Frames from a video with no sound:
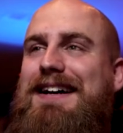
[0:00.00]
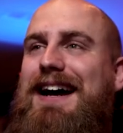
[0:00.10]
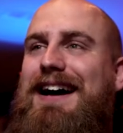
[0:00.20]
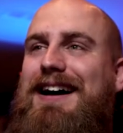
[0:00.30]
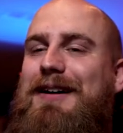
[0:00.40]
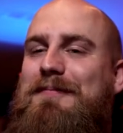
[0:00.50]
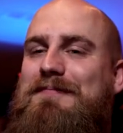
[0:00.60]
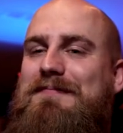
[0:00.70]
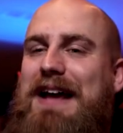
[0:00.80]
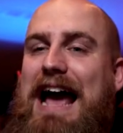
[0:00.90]

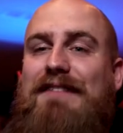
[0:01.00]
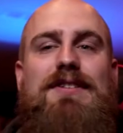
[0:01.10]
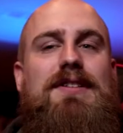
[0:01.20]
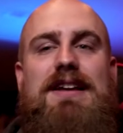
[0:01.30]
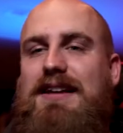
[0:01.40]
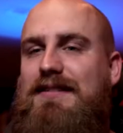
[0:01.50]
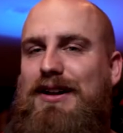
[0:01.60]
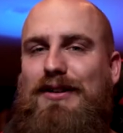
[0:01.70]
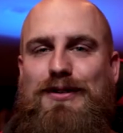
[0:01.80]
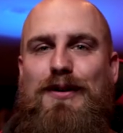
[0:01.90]
Um, after the you
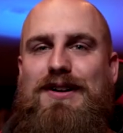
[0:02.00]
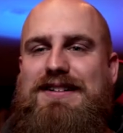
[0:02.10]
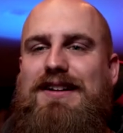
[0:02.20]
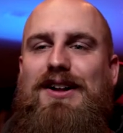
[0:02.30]
know the quarantine